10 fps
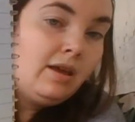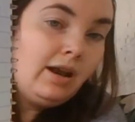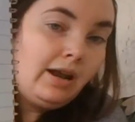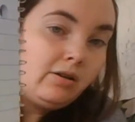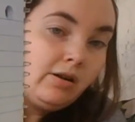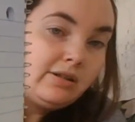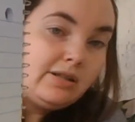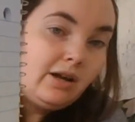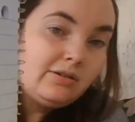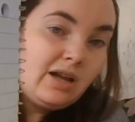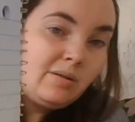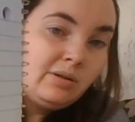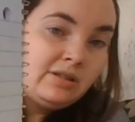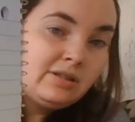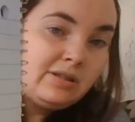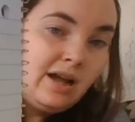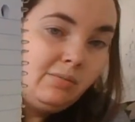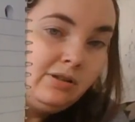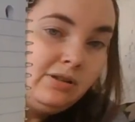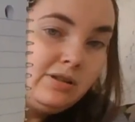I crossed out tablets and
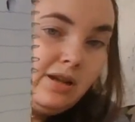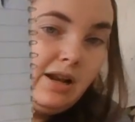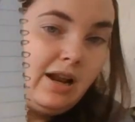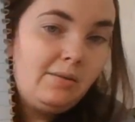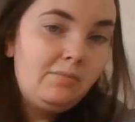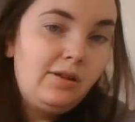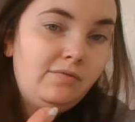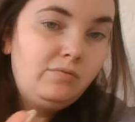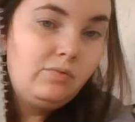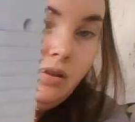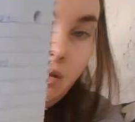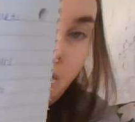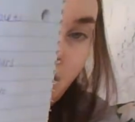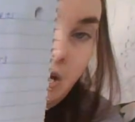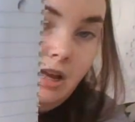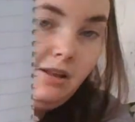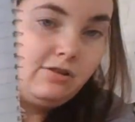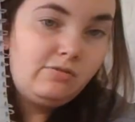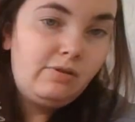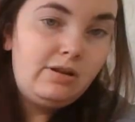tablets, and I'm left with my
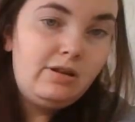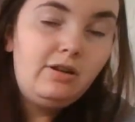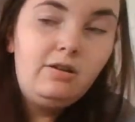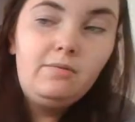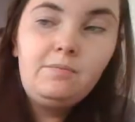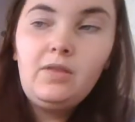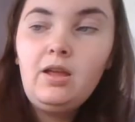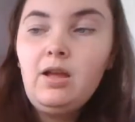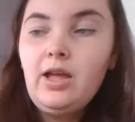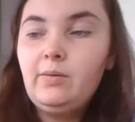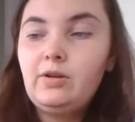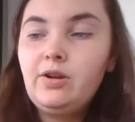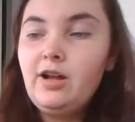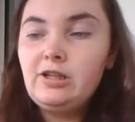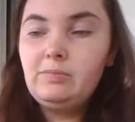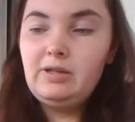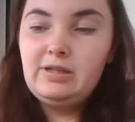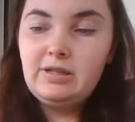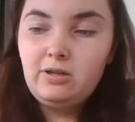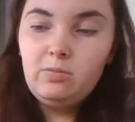answer right here. It would cost me
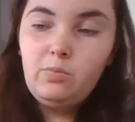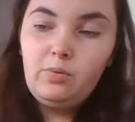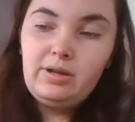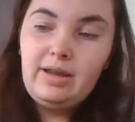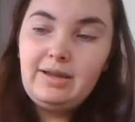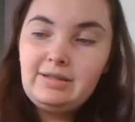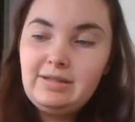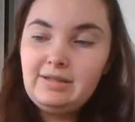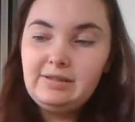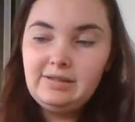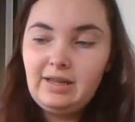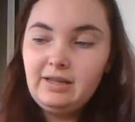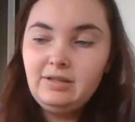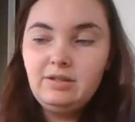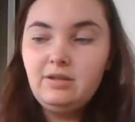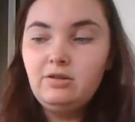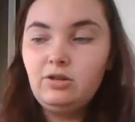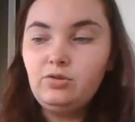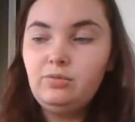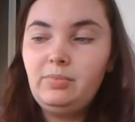0.18 cents
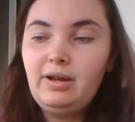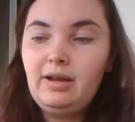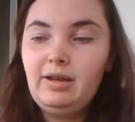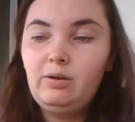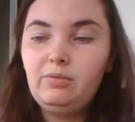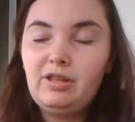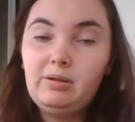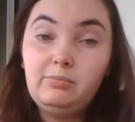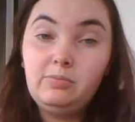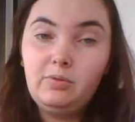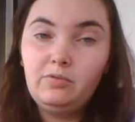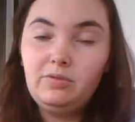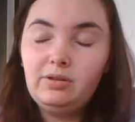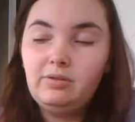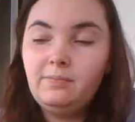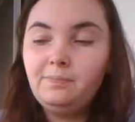to treat my headache with ibuprofen.